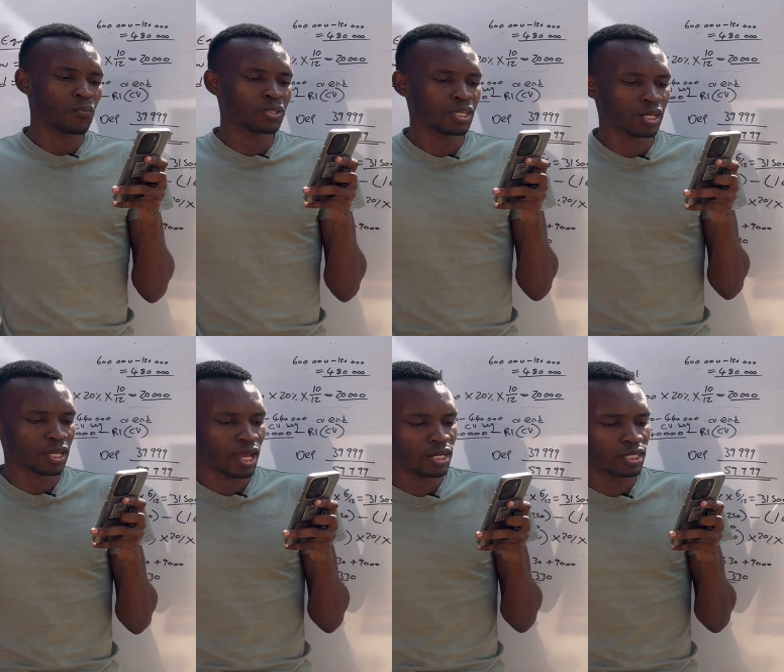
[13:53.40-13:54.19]
with
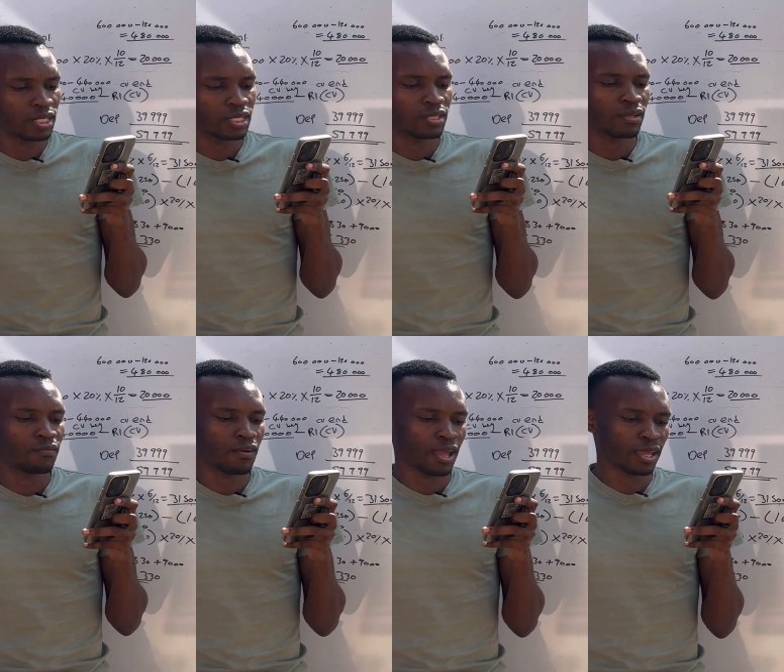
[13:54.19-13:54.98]
regard each
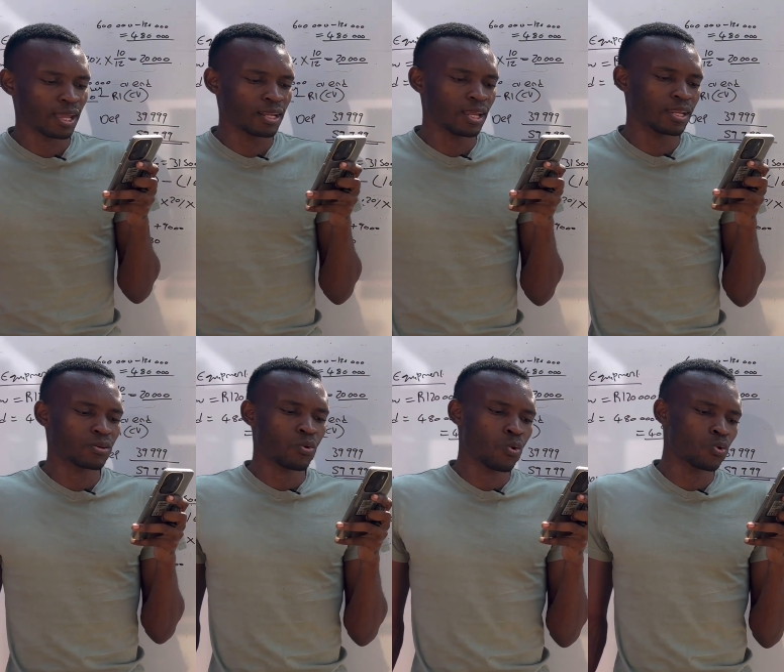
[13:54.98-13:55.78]
vehicle
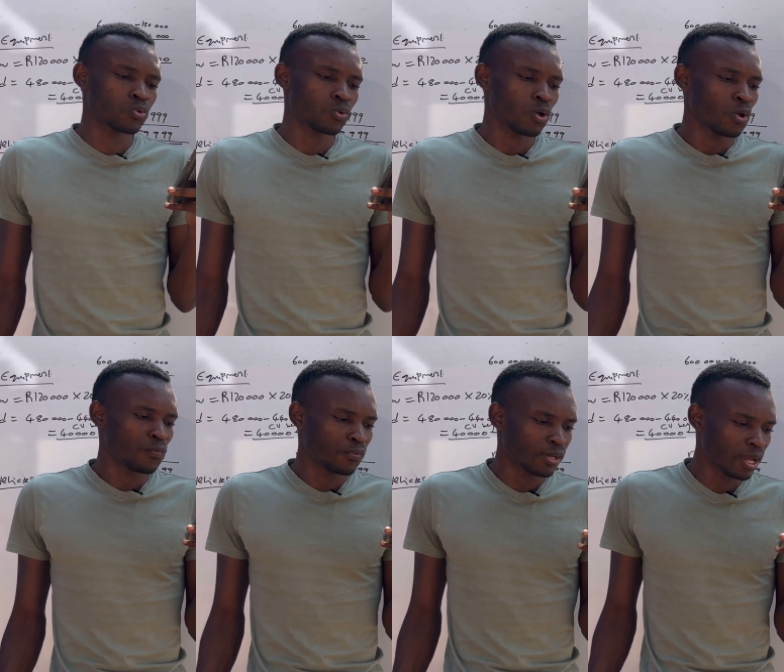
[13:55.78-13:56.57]
and quote
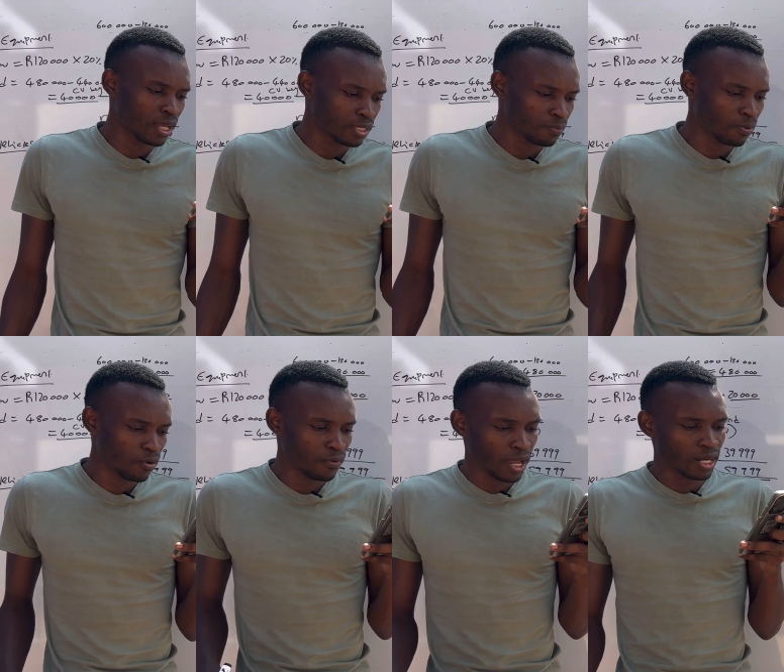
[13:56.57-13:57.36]
figures
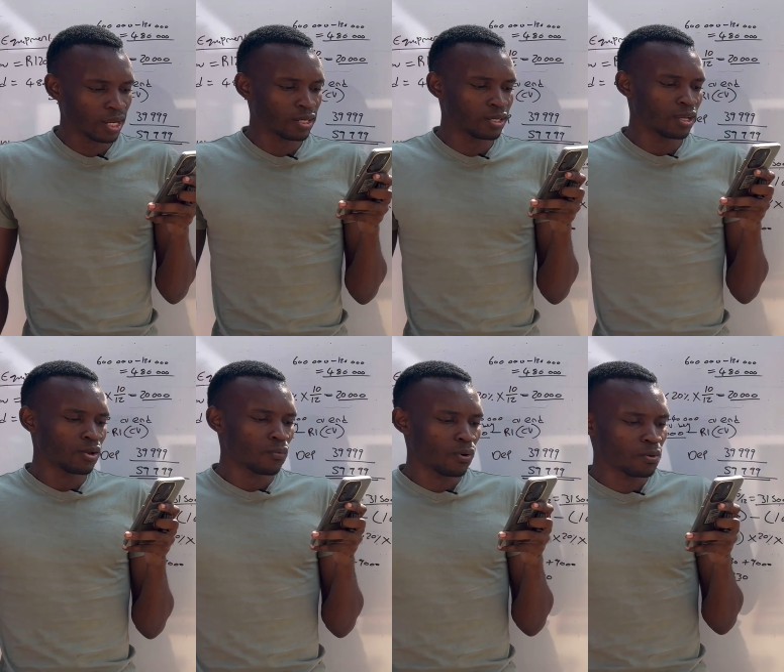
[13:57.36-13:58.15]
provided
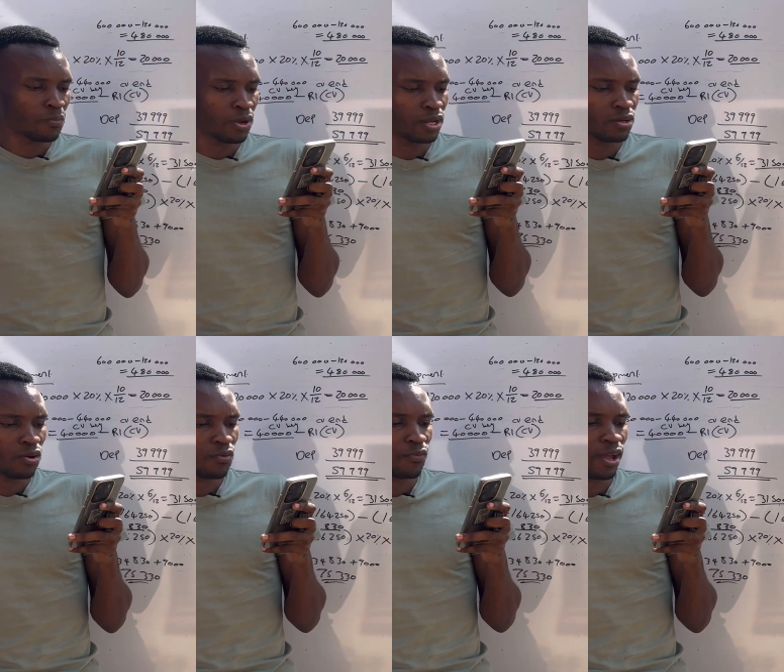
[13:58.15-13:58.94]
one point
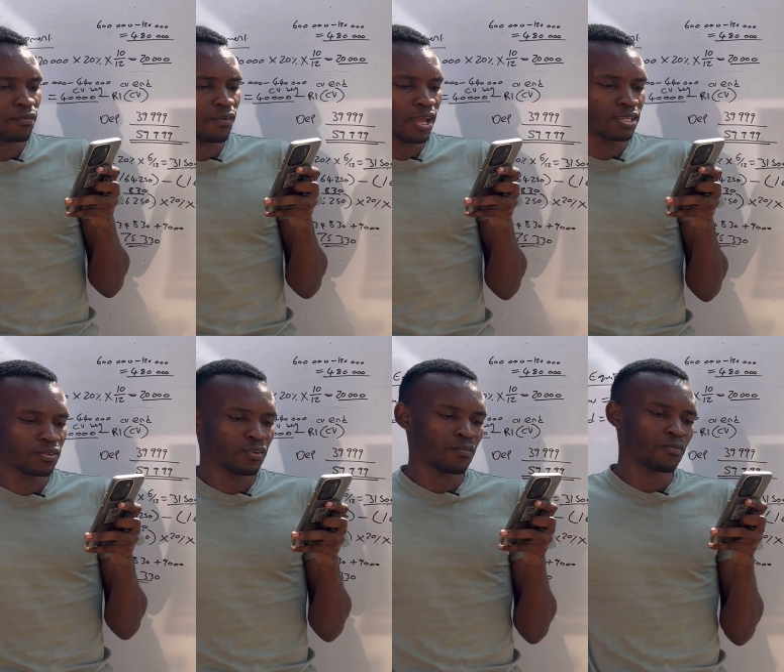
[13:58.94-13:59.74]
of
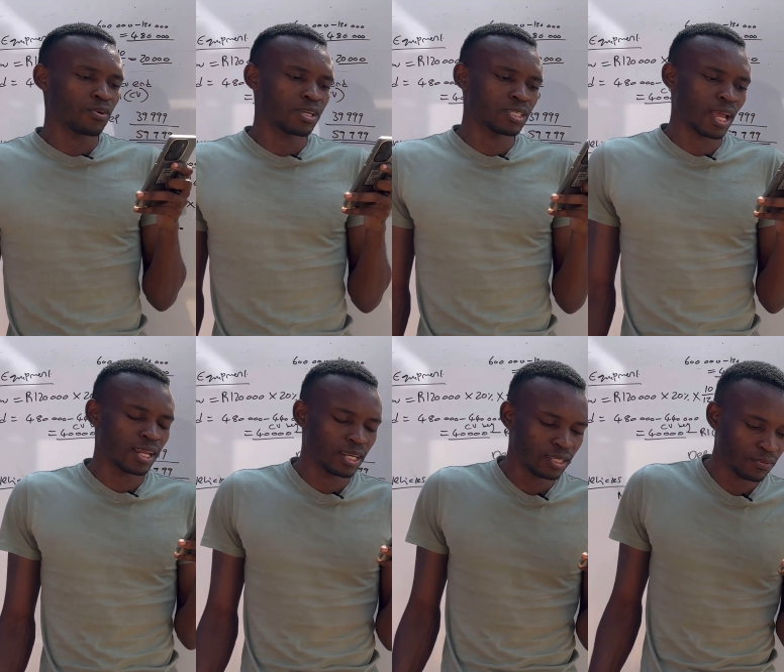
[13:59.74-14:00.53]
advice for each
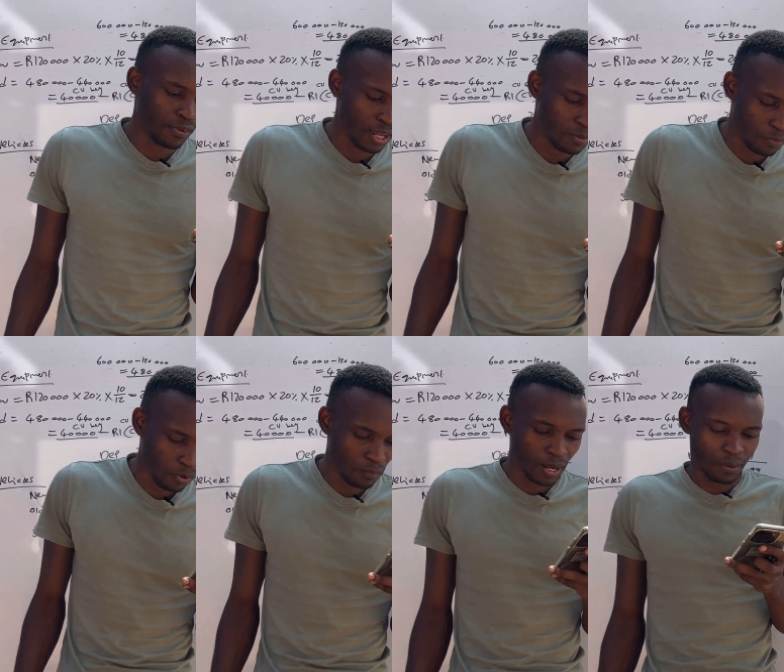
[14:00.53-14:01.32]
identified
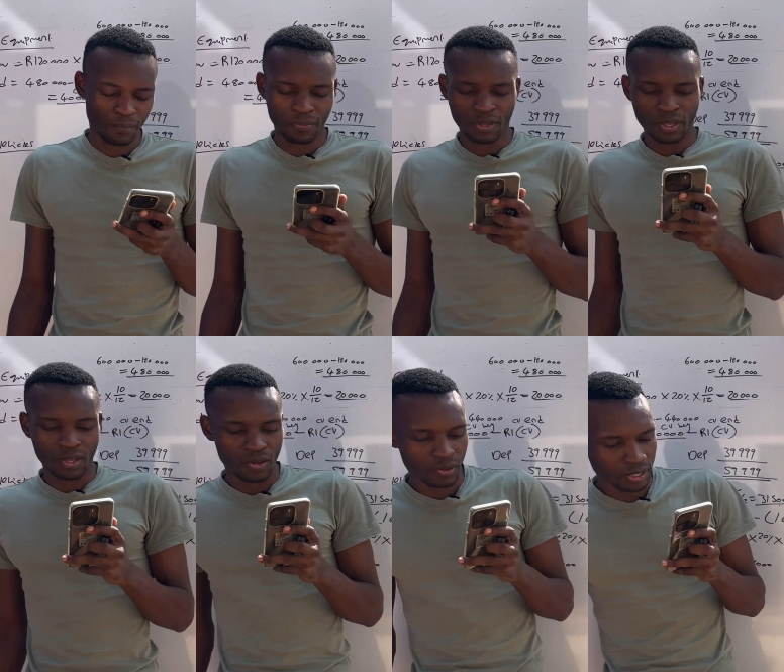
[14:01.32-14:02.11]
problem.
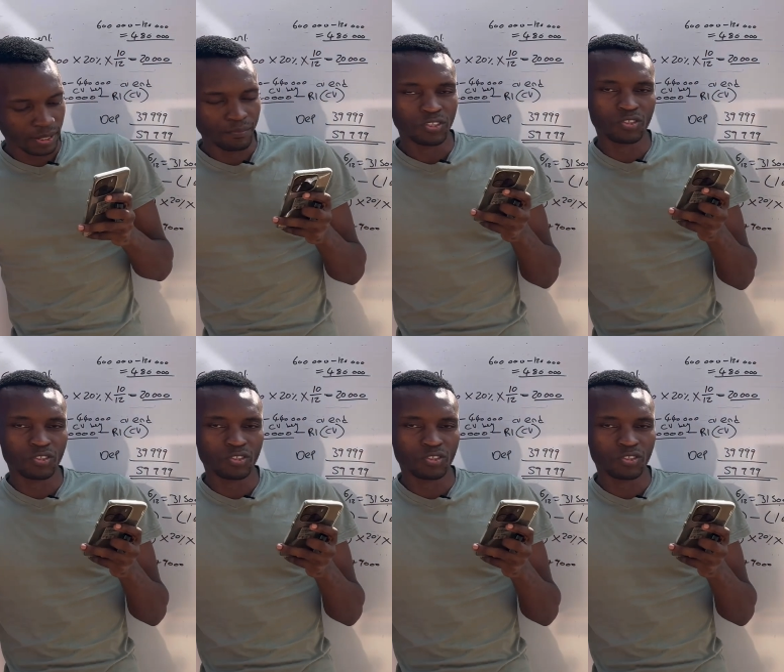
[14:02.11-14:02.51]
Okay,